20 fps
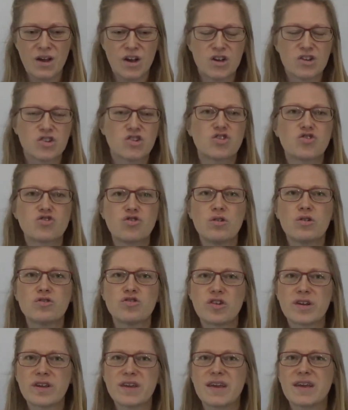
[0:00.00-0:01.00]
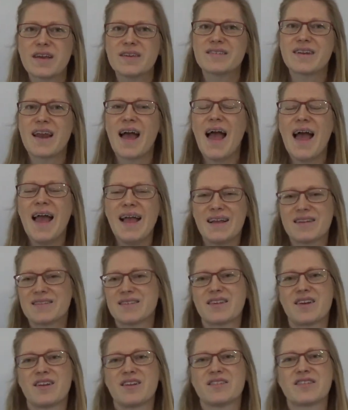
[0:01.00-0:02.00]
Straw drinking is an
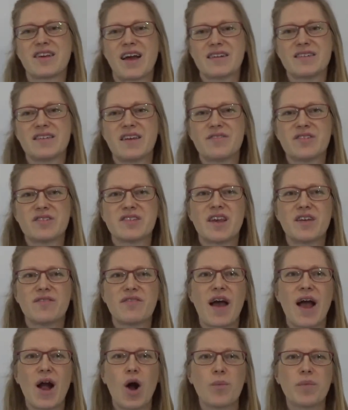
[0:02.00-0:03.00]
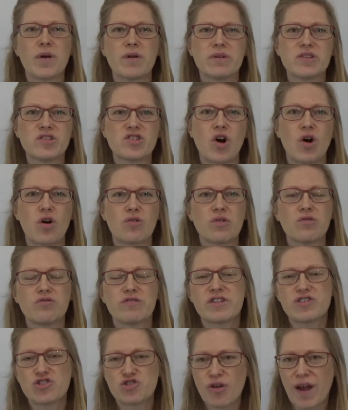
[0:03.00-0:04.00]
excellent activity for helping with tongue
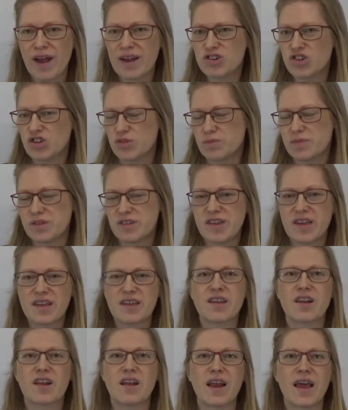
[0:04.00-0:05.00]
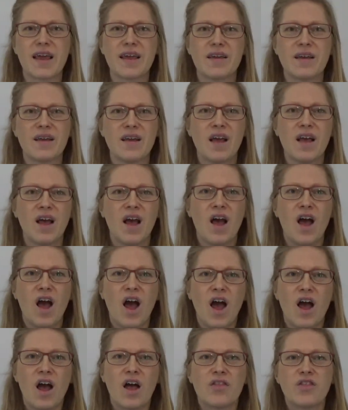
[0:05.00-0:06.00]
retraction particularly.
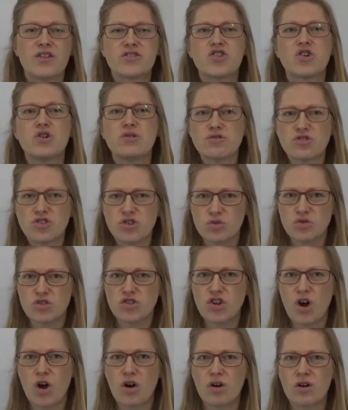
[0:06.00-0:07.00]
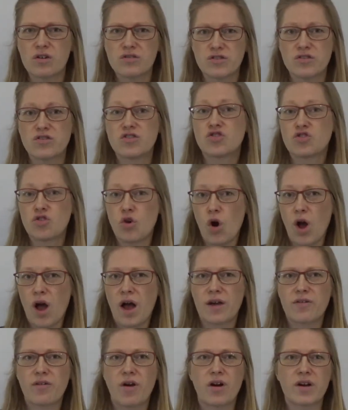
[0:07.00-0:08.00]
The Talk Tools straw
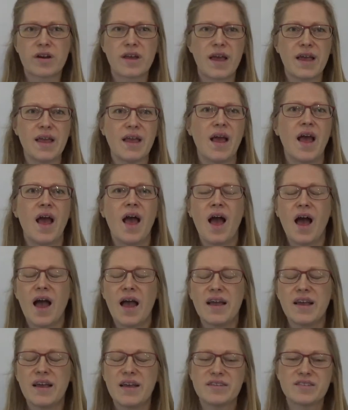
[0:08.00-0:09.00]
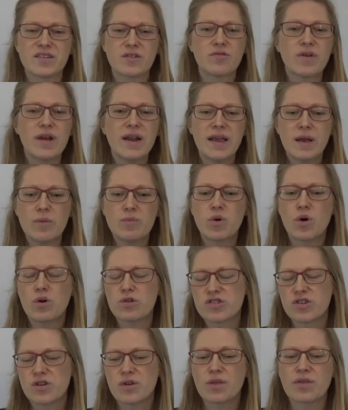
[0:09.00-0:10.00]
hierarchy is a really
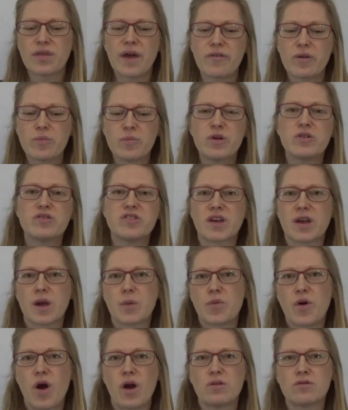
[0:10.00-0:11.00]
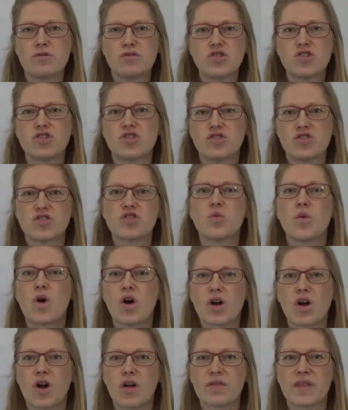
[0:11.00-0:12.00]
important therapeutic approach to
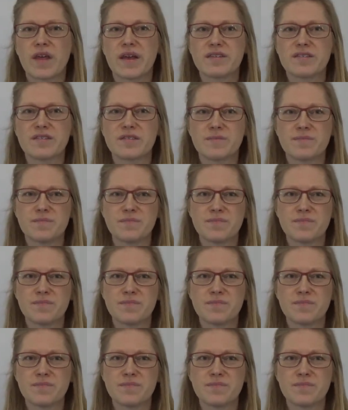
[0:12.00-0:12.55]
work on this.